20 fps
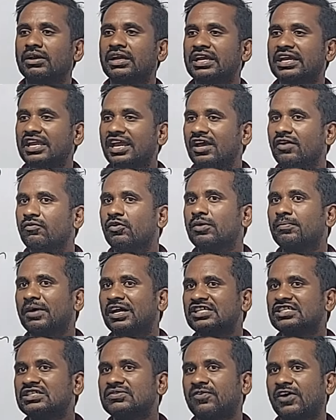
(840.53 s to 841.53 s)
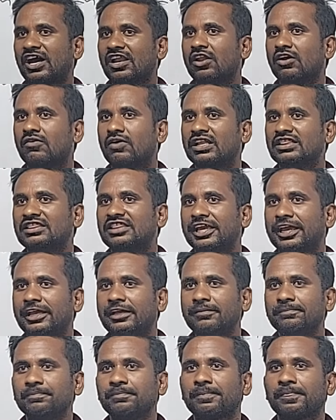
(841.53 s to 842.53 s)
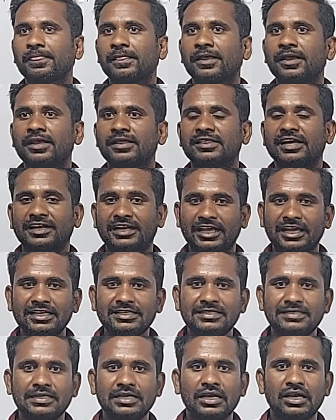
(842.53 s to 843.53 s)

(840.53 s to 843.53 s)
Here we must follow one thing, that is